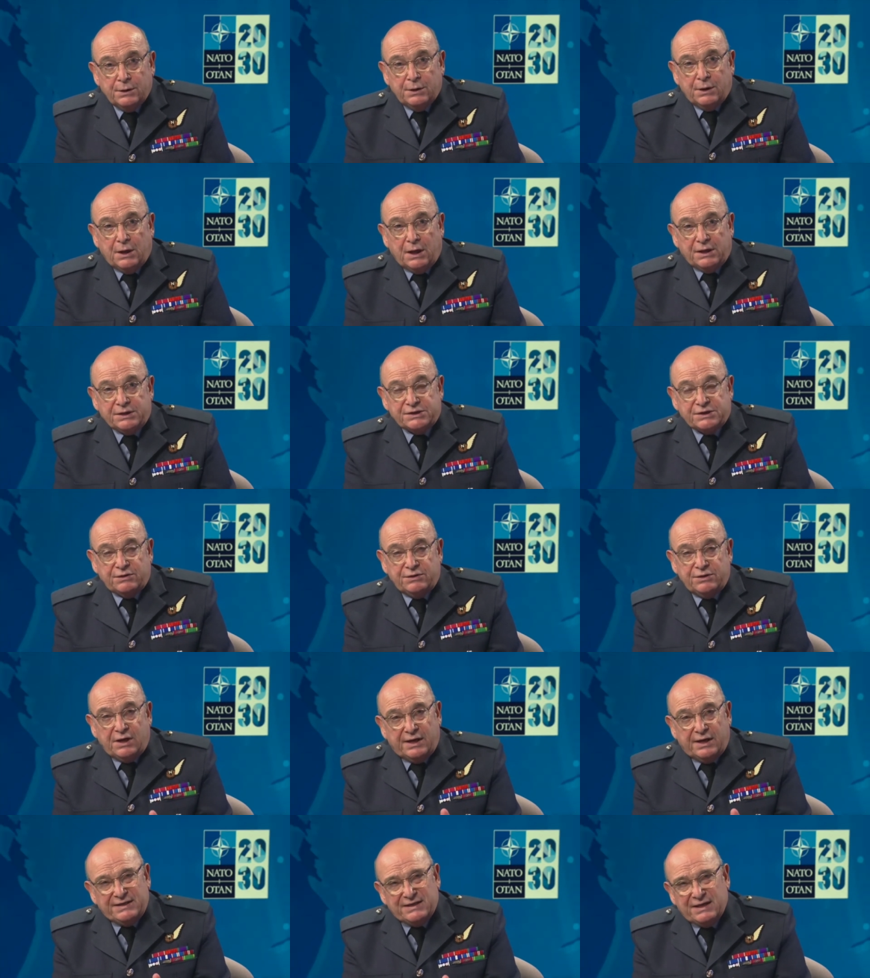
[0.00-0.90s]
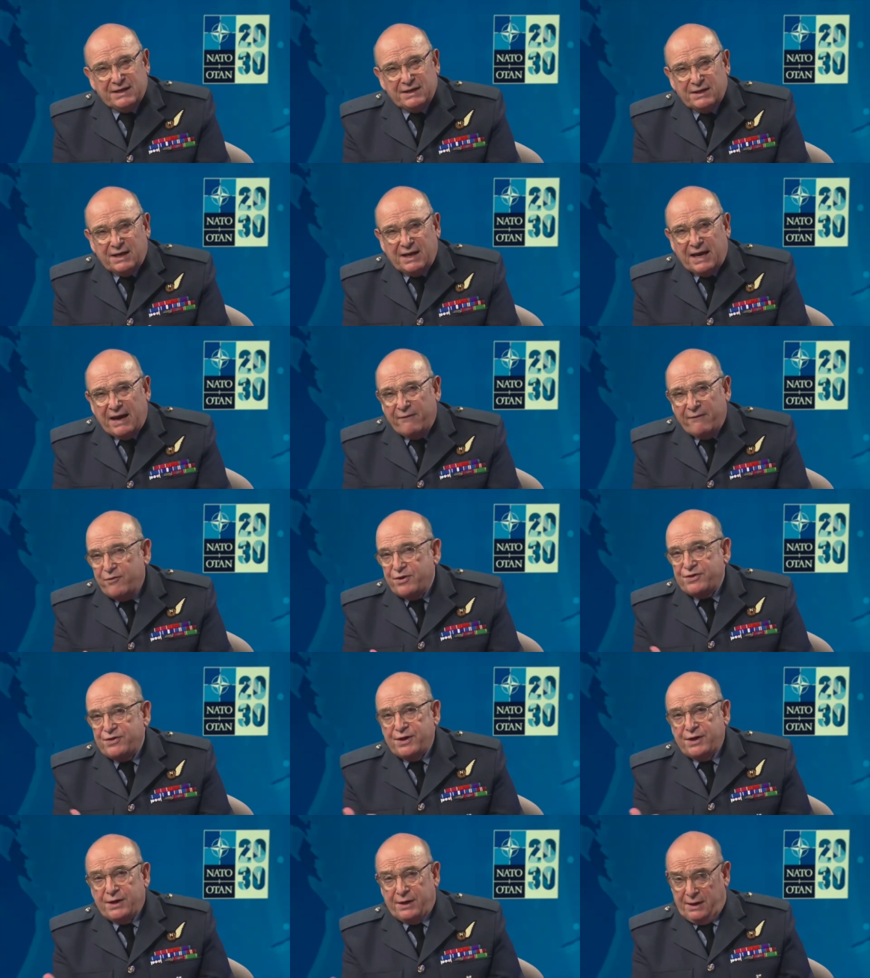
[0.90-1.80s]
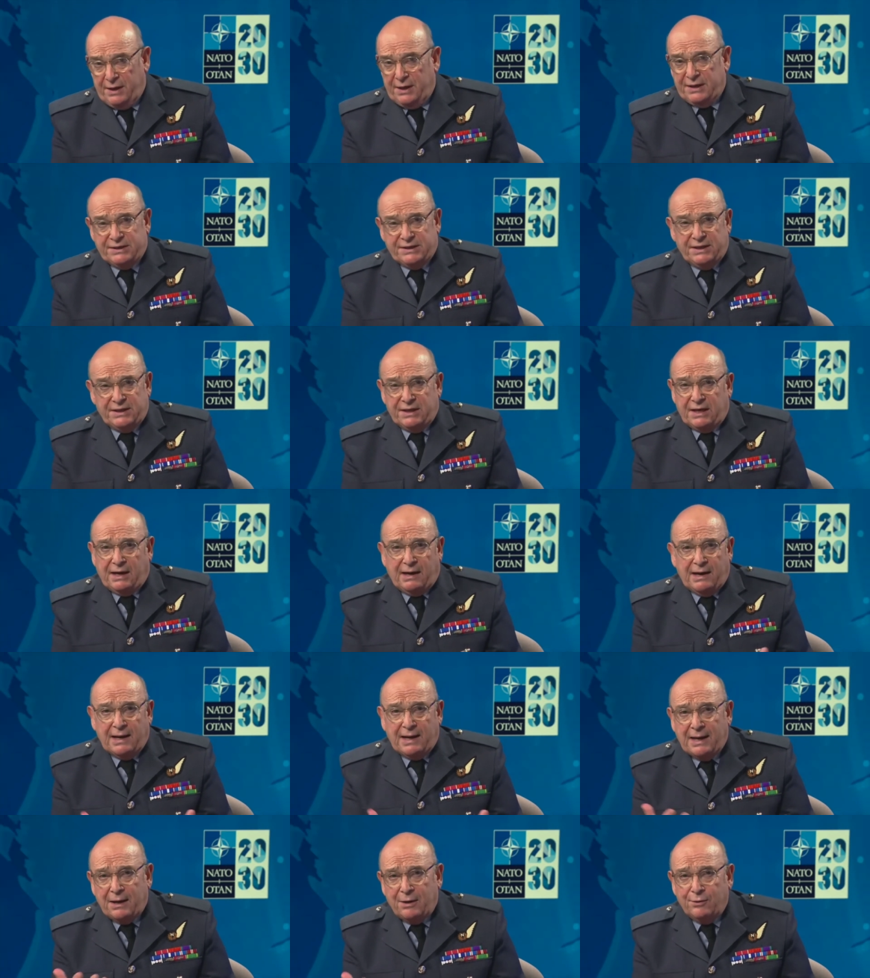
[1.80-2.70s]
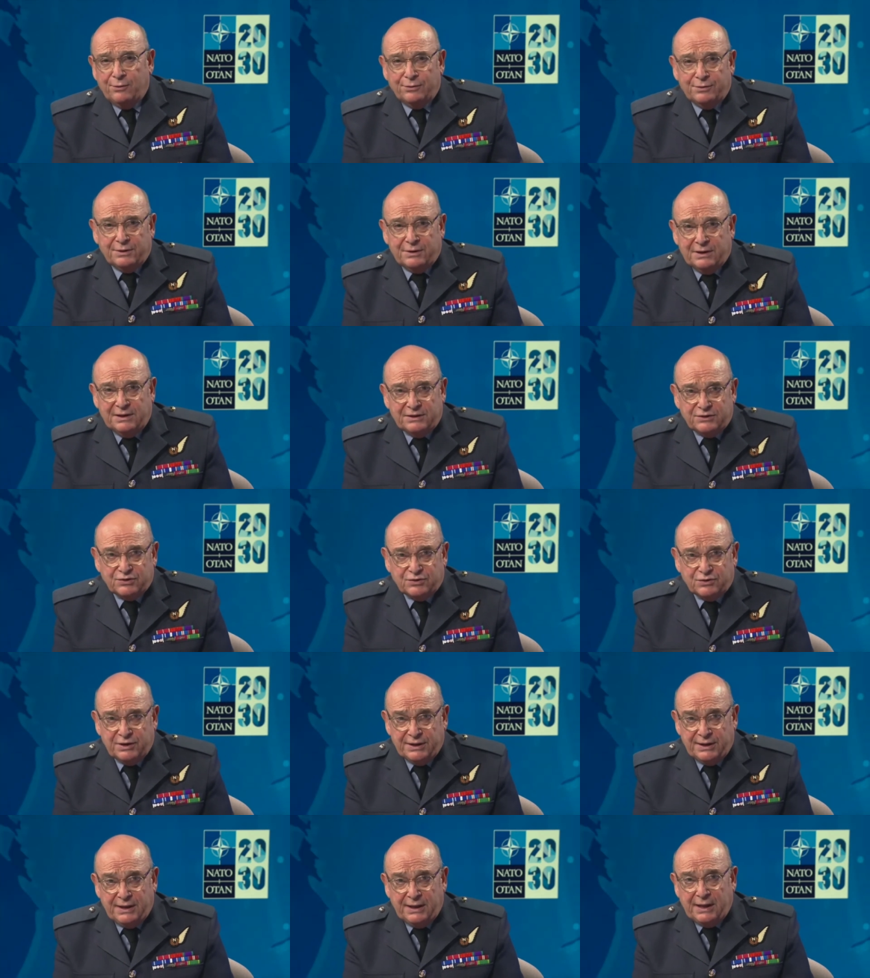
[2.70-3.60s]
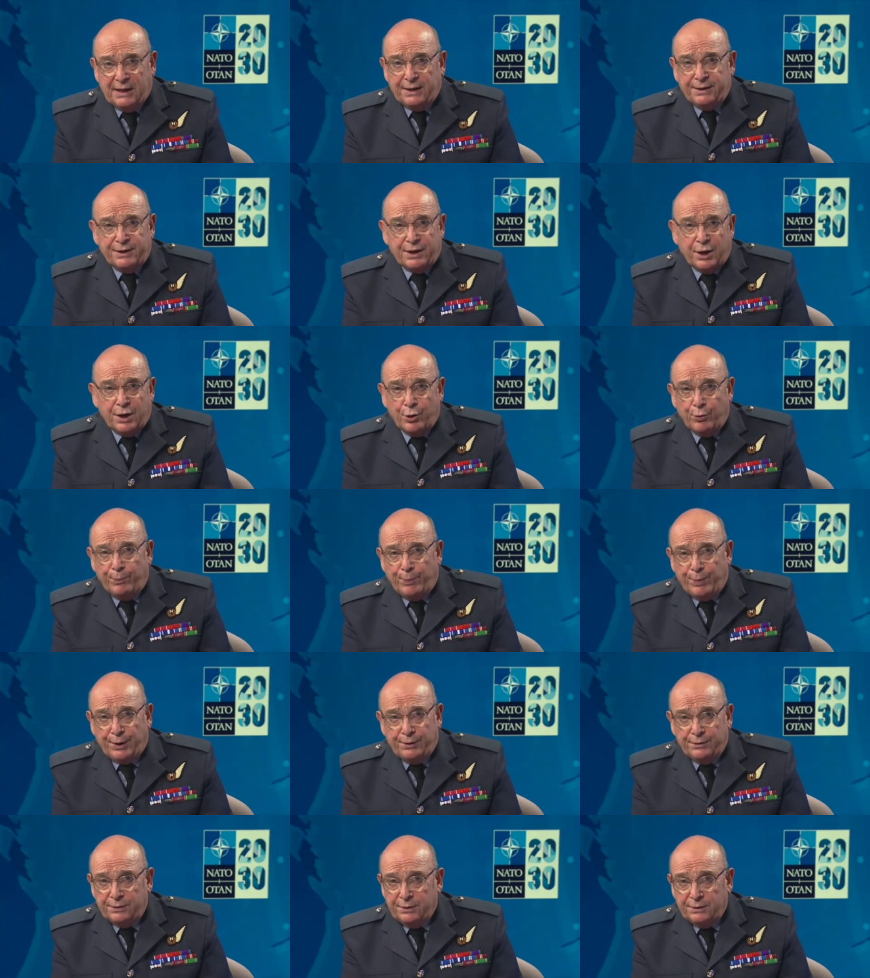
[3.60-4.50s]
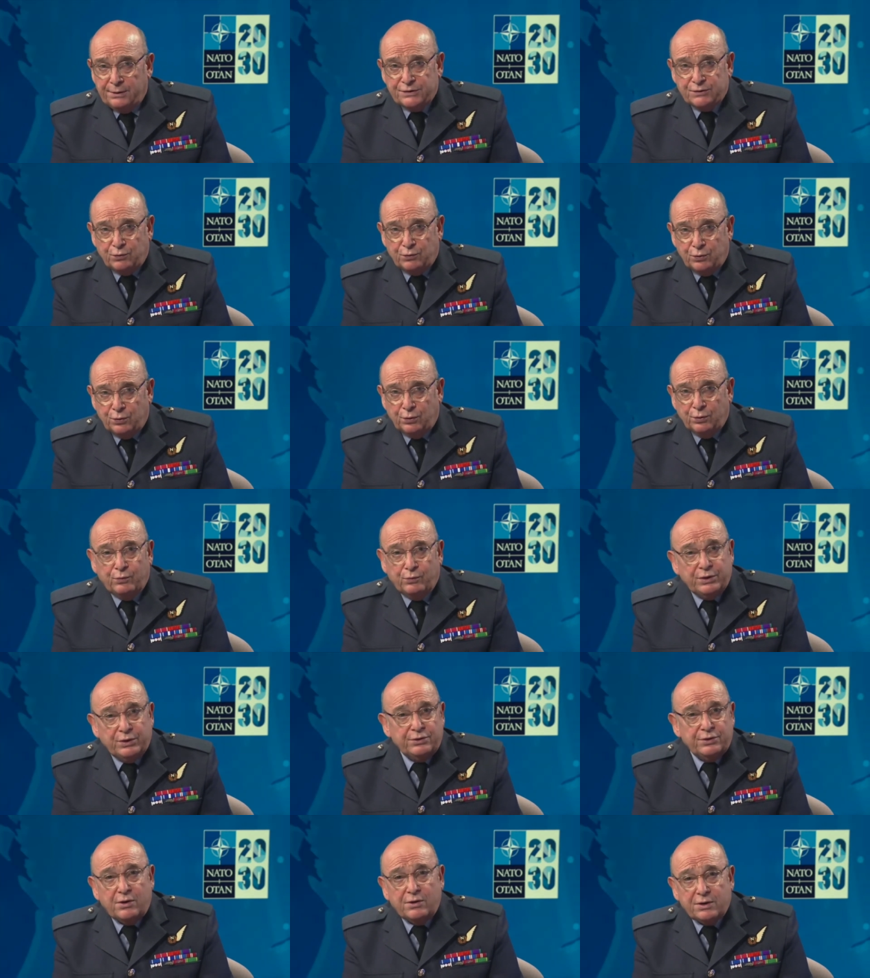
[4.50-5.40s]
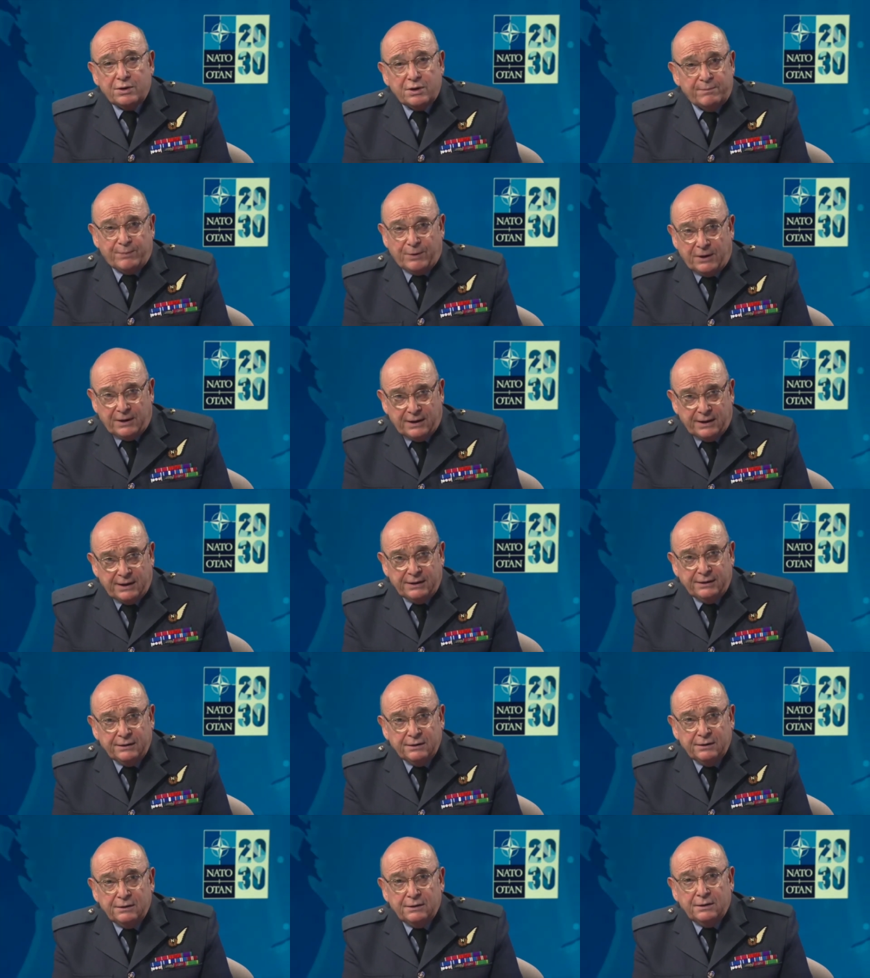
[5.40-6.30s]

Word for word: And so the idea that everything is in a cloud, literally, and open to all will not apply,